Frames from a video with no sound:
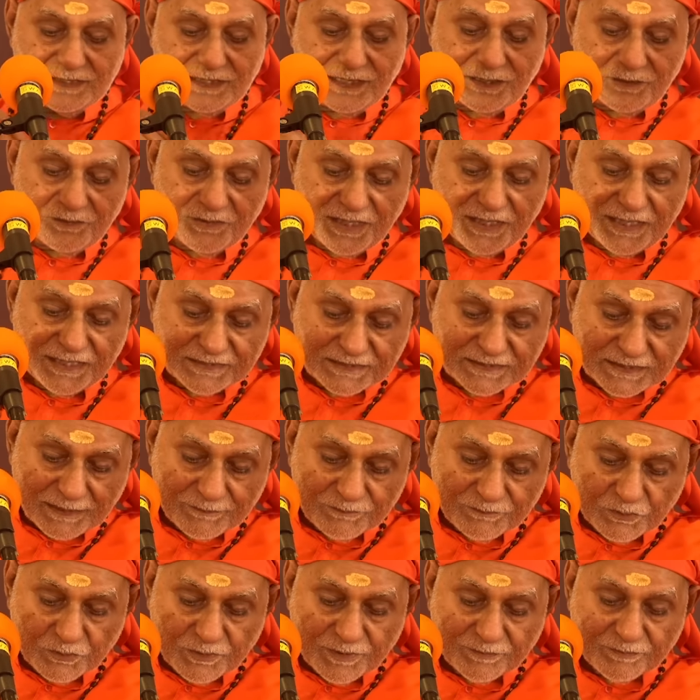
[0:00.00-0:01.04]
Now he has
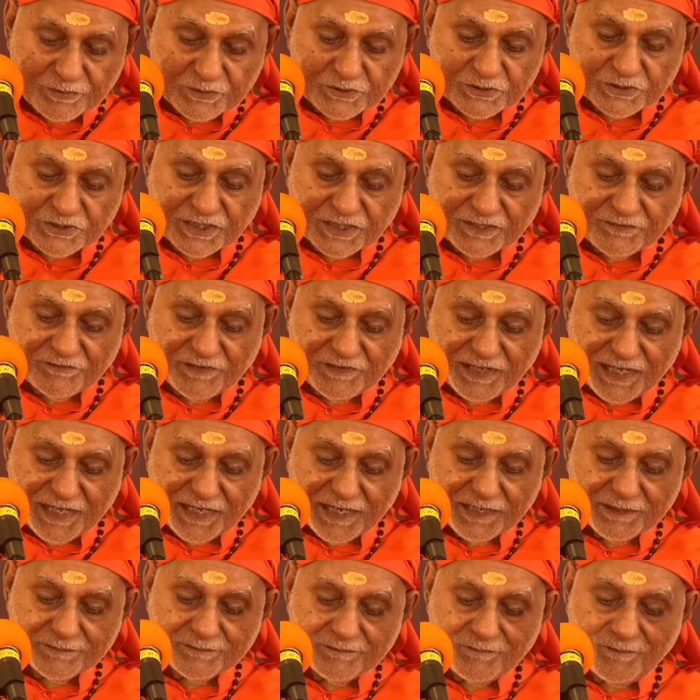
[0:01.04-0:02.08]
come to a position
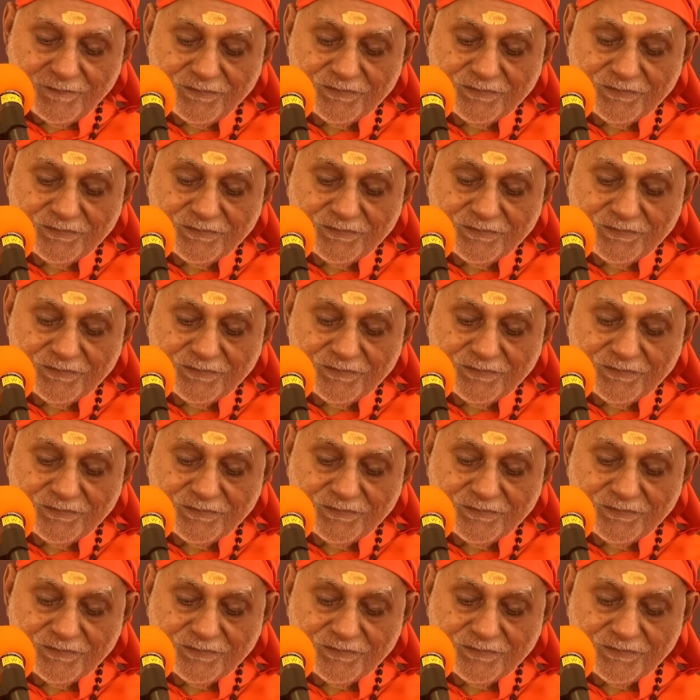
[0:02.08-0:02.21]
where